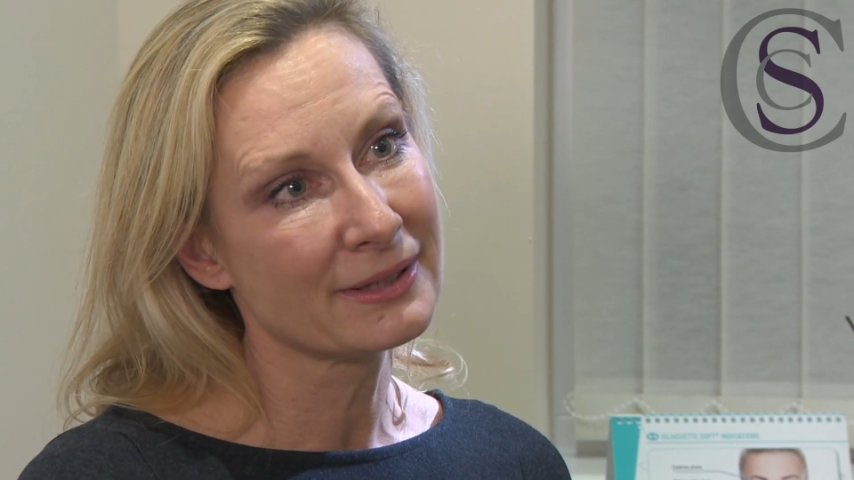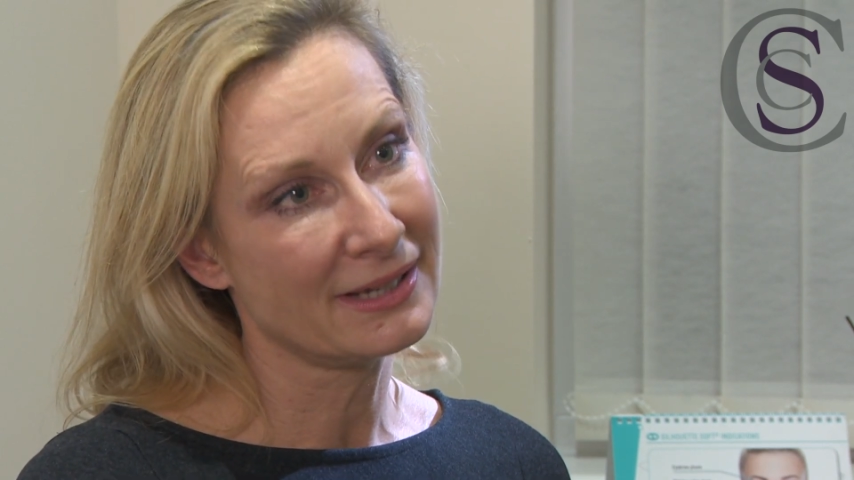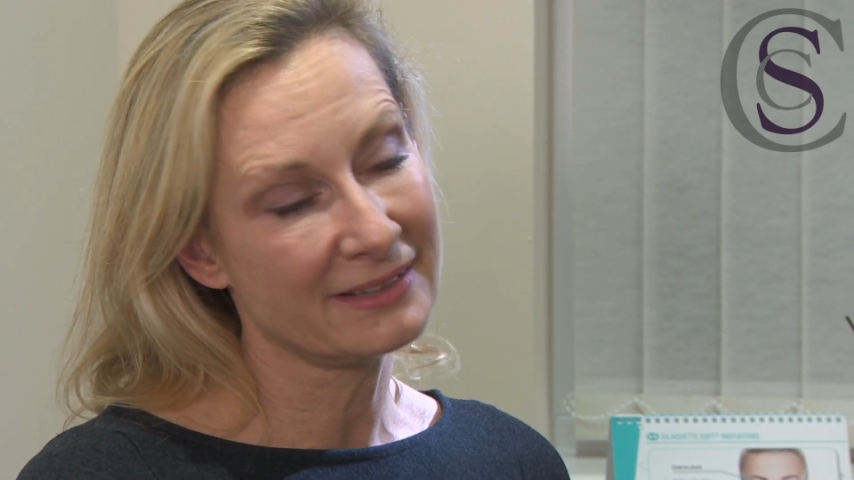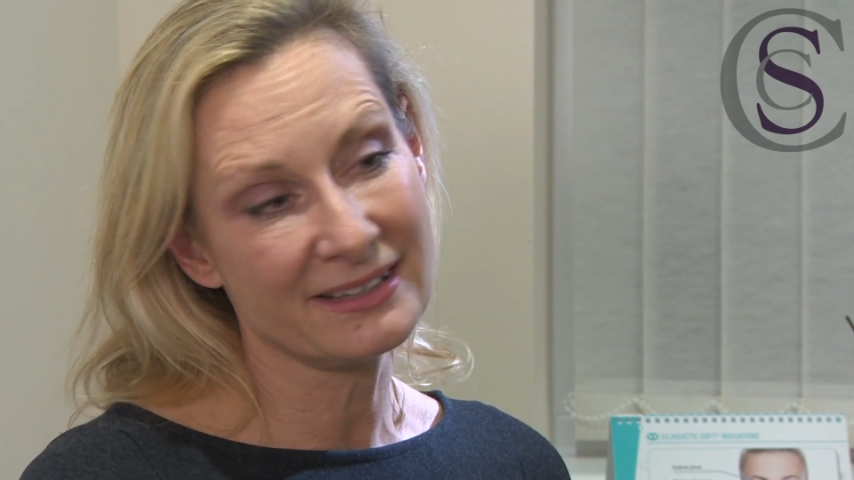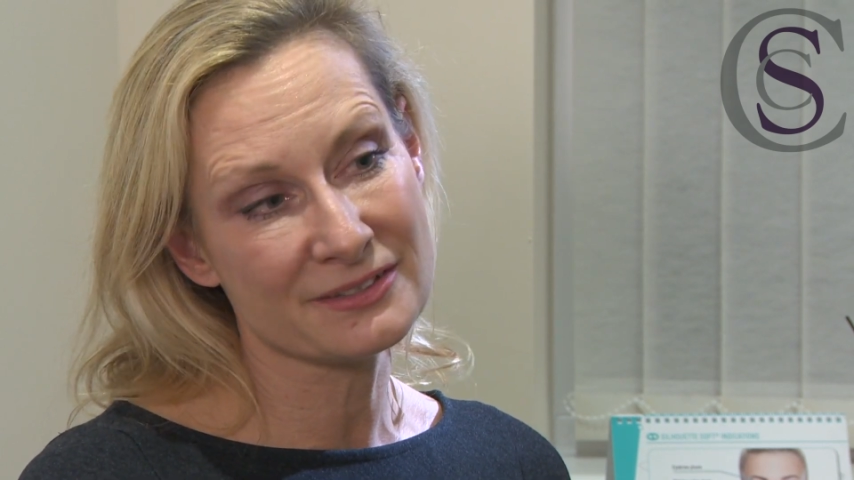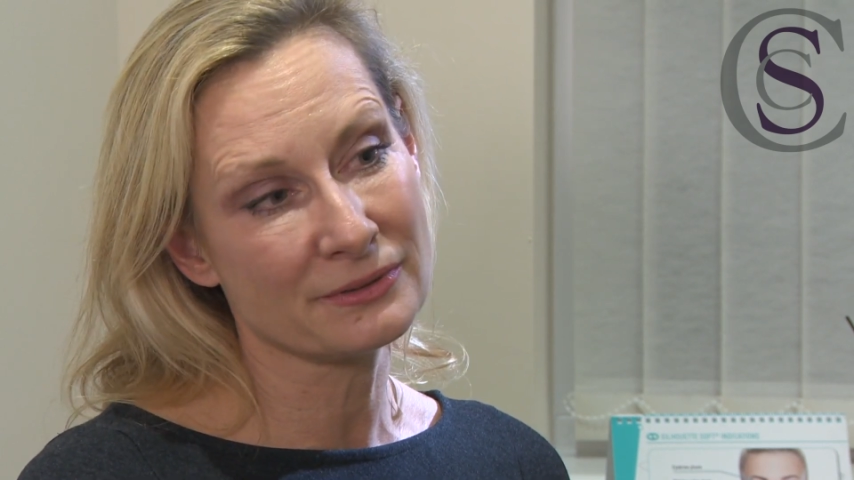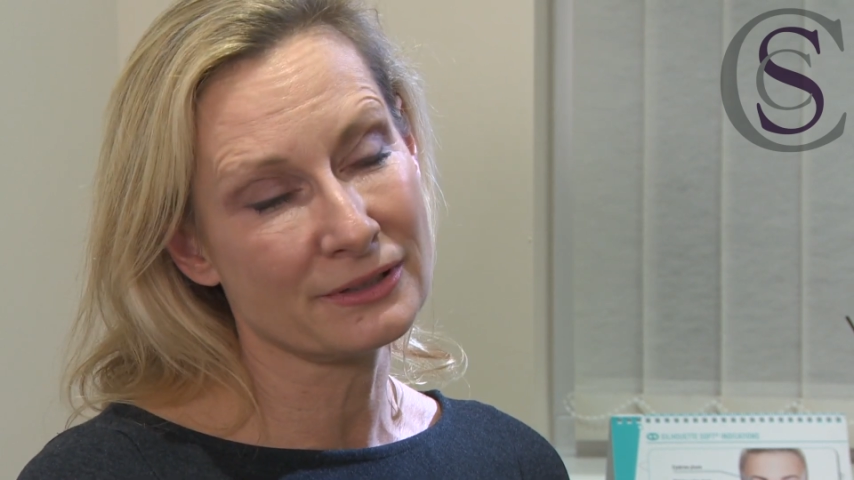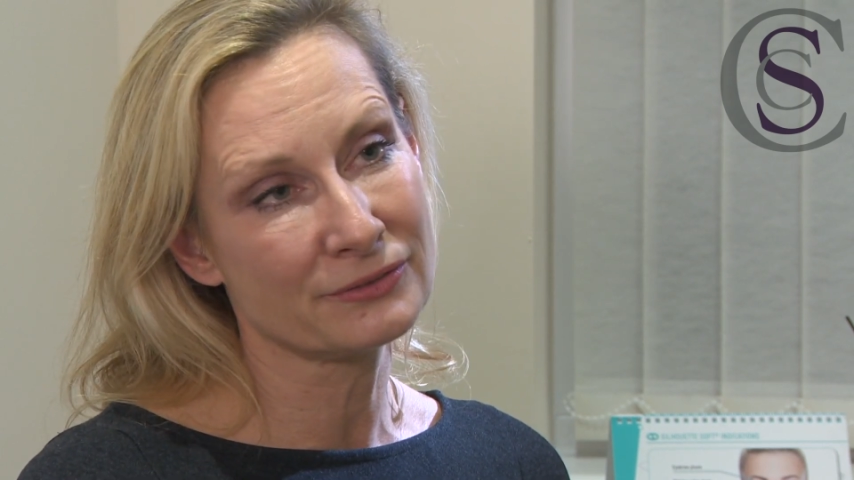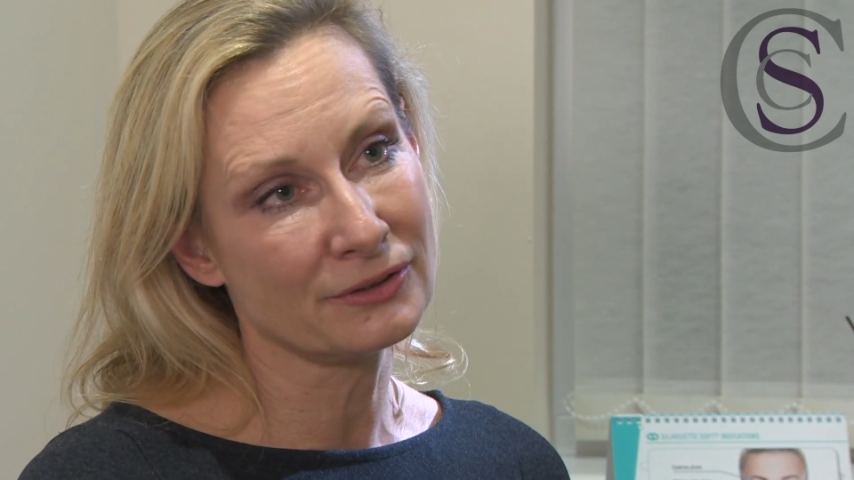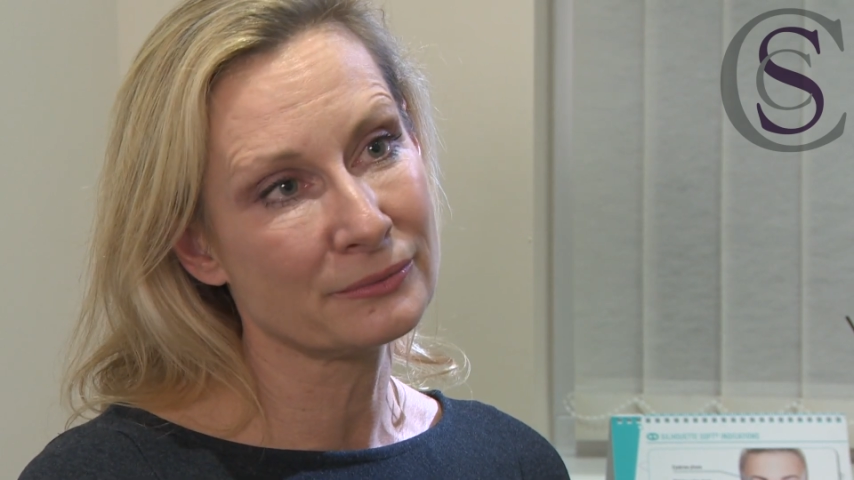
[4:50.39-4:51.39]
and that's what
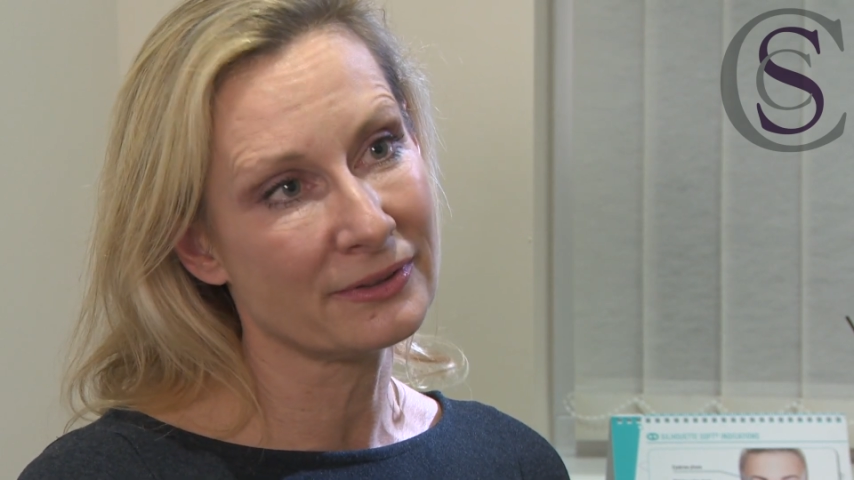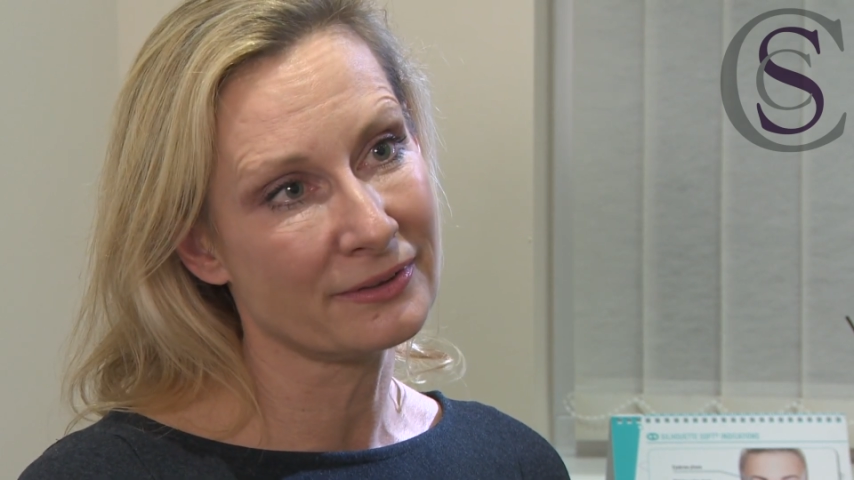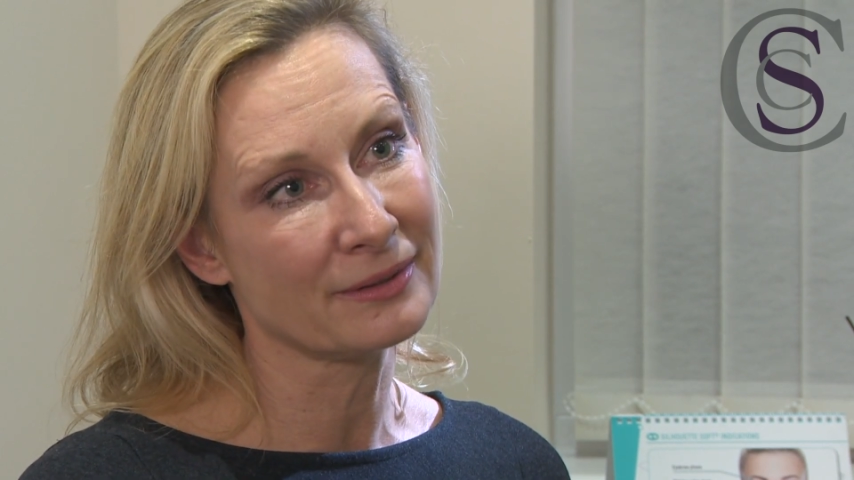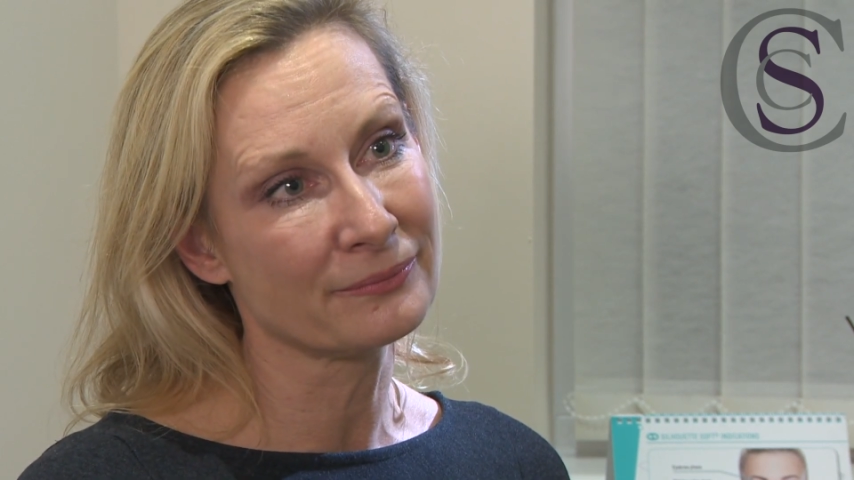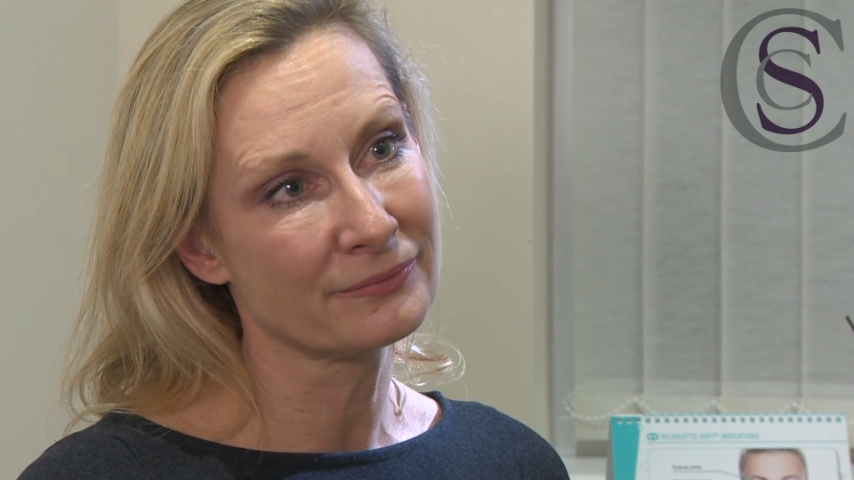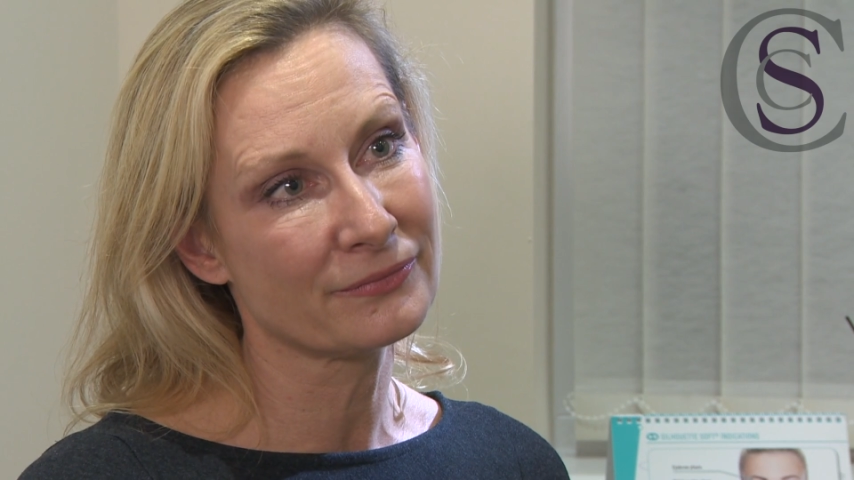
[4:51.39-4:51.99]
I've got with them